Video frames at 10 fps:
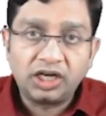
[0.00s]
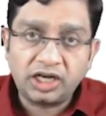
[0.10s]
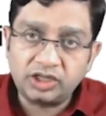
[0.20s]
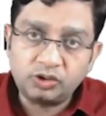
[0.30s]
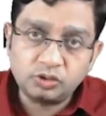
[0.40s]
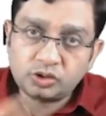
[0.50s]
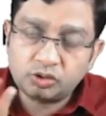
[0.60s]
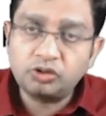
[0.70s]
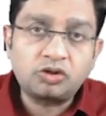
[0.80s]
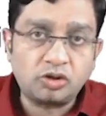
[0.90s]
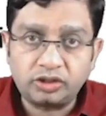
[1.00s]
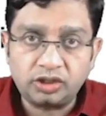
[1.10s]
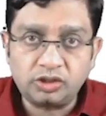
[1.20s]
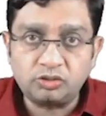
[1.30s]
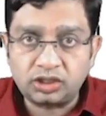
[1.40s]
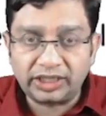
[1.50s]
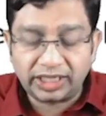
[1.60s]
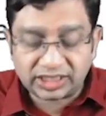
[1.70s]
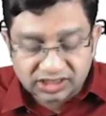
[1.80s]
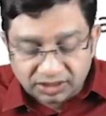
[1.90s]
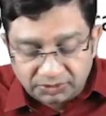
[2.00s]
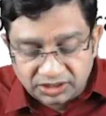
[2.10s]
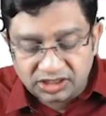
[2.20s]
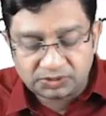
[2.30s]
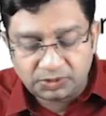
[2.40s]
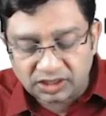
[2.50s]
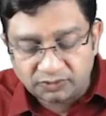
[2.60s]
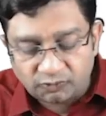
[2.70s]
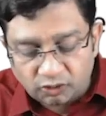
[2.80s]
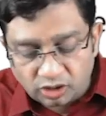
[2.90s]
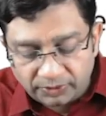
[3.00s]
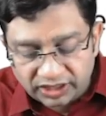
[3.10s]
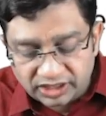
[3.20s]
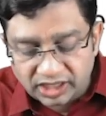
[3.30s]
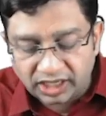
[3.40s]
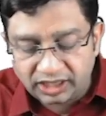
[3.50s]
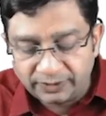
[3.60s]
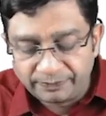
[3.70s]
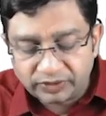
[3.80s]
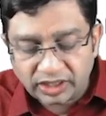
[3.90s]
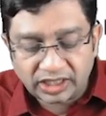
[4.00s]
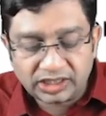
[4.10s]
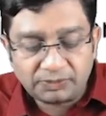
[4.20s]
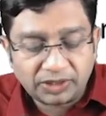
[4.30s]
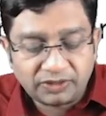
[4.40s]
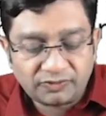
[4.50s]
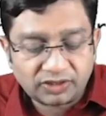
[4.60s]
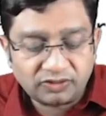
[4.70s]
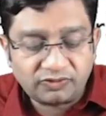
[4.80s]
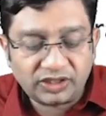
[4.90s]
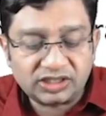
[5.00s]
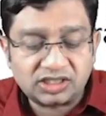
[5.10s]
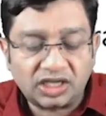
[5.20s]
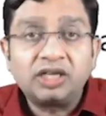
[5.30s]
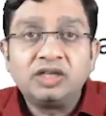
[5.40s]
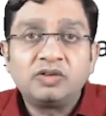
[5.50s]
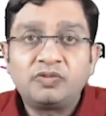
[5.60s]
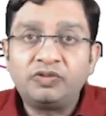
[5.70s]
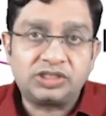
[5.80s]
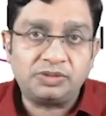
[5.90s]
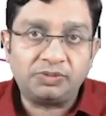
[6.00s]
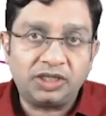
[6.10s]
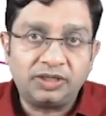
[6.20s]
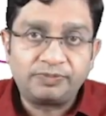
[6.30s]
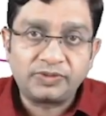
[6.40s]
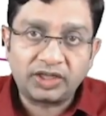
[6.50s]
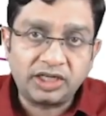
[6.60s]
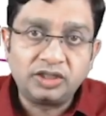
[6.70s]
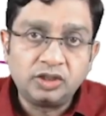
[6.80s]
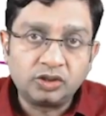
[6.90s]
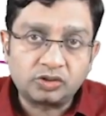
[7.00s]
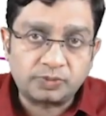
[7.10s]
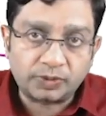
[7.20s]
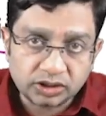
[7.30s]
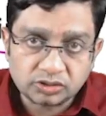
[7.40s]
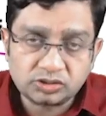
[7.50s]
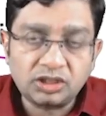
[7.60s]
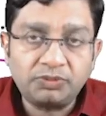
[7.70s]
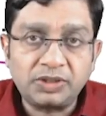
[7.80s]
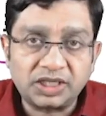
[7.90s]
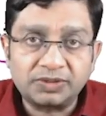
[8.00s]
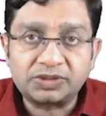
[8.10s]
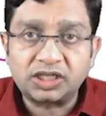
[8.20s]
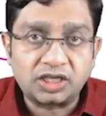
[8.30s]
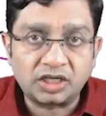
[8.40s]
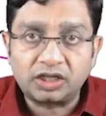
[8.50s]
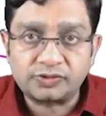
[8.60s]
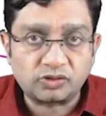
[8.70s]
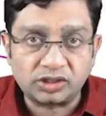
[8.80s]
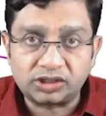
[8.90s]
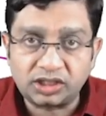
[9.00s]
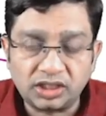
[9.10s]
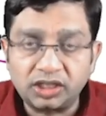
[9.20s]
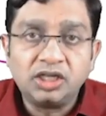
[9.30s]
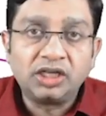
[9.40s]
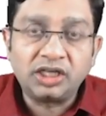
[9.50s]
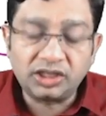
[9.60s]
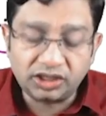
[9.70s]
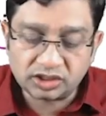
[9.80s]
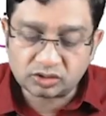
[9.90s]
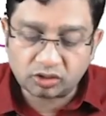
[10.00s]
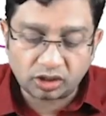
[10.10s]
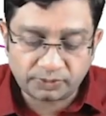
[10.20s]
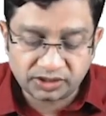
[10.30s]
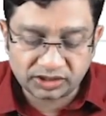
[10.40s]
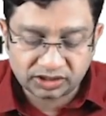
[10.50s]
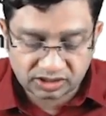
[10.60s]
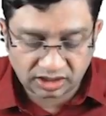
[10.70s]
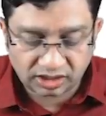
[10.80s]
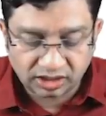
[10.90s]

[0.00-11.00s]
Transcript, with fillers: And you should continue till the extremities become warm and dry and the peripheral veins are visible. Right? So prazosin becomes the drug of choice here in the scorpion sting.